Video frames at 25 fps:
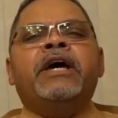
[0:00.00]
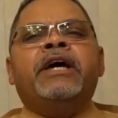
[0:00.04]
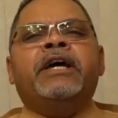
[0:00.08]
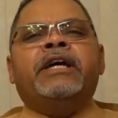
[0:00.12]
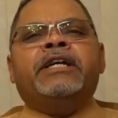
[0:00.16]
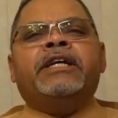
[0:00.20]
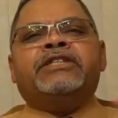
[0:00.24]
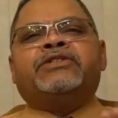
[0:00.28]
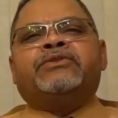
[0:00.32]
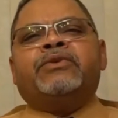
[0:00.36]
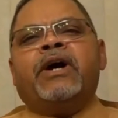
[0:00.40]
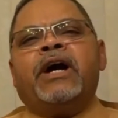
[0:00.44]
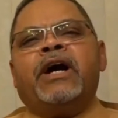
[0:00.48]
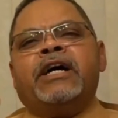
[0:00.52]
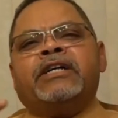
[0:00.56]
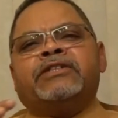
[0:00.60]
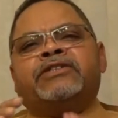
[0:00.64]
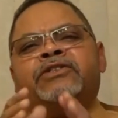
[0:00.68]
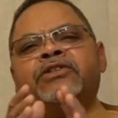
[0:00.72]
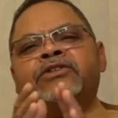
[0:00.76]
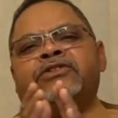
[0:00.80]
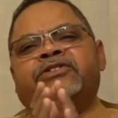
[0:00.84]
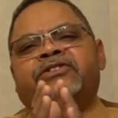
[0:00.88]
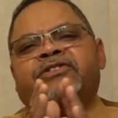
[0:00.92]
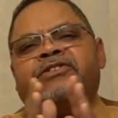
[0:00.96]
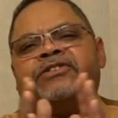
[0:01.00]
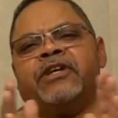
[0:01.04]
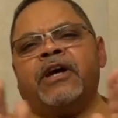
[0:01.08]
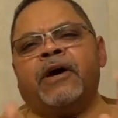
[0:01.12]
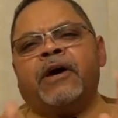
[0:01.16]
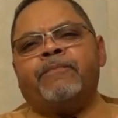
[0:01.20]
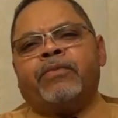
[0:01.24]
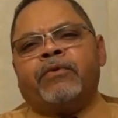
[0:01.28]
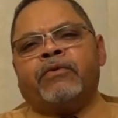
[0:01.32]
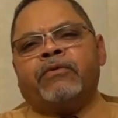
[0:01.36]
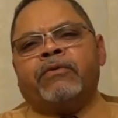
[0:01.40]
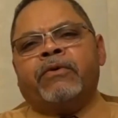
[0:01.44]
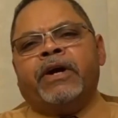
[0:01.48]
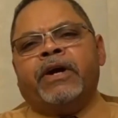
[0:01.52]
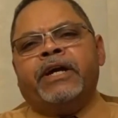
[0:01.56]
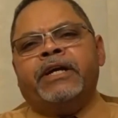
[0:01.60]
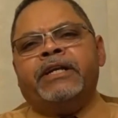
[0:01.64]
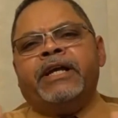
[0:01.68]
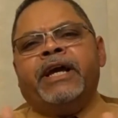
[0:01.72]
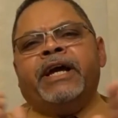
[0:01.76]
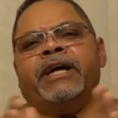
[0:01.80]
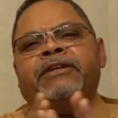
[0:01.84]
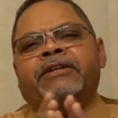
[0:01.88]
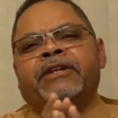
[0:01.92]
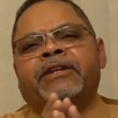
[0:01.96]
He tries to separate
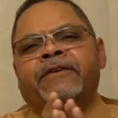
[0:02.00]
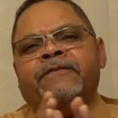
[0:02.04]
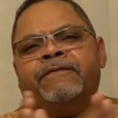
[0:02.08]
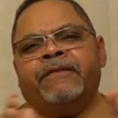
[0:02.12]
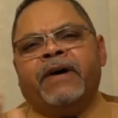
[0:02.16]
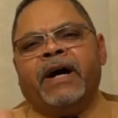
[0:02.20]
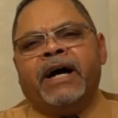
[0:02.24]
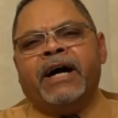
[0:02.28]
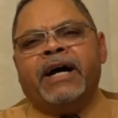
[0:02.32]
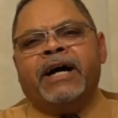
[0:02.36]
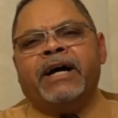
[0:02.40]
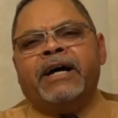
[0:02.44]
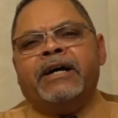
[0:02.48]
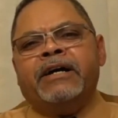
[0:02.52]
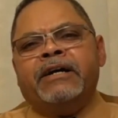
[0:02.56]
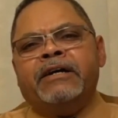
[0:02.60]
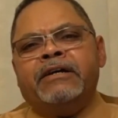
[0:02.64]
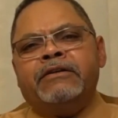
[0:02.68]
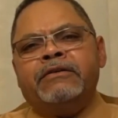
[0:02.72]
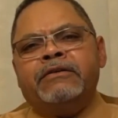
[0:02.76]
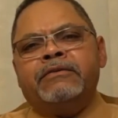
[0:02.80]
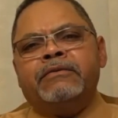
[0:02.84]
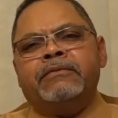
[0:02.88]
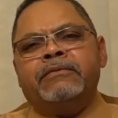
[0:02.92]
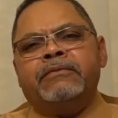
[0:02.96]
and divide.